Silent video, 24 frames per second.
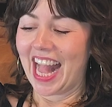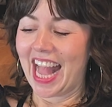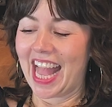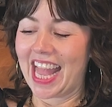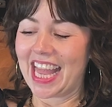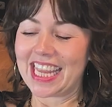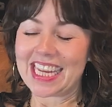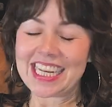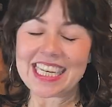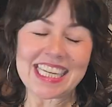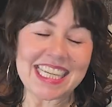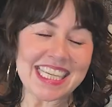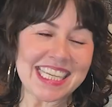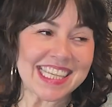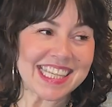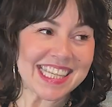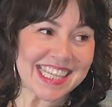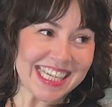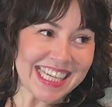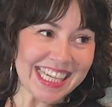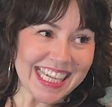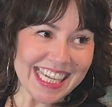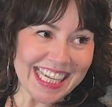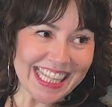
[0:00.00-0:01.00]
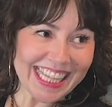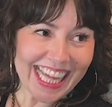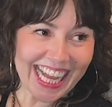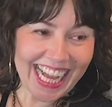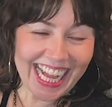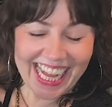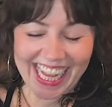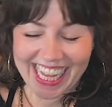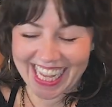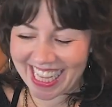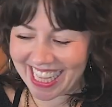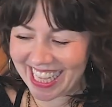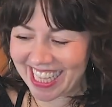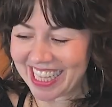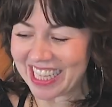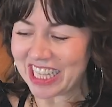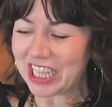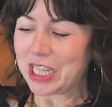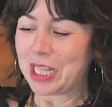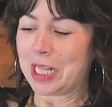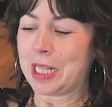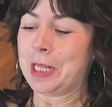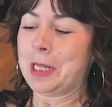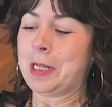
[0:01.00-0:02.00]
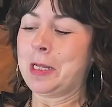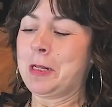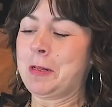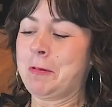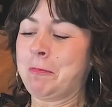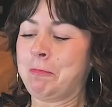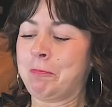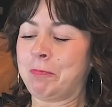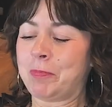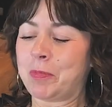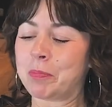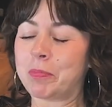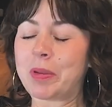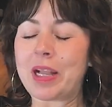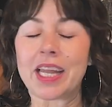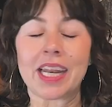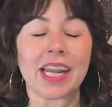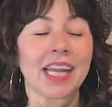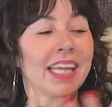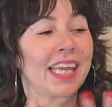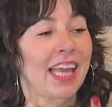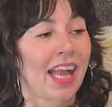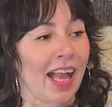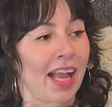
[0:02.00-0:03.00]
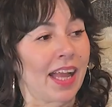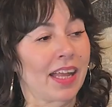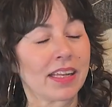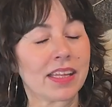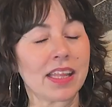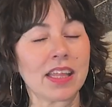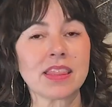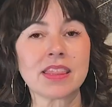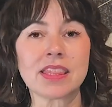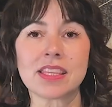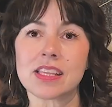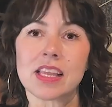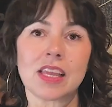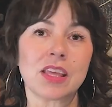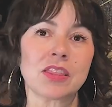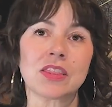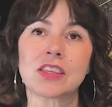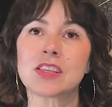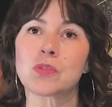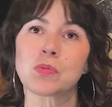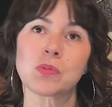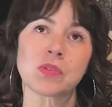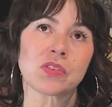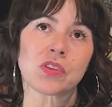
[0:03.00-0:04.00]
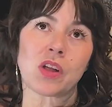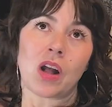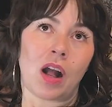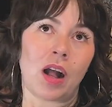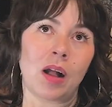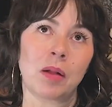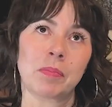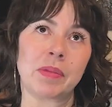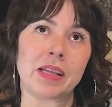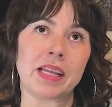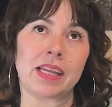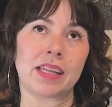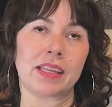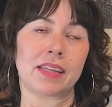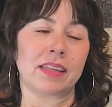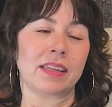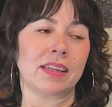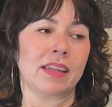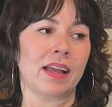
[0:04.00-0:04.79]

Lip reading: And Lisida. But again, this was common.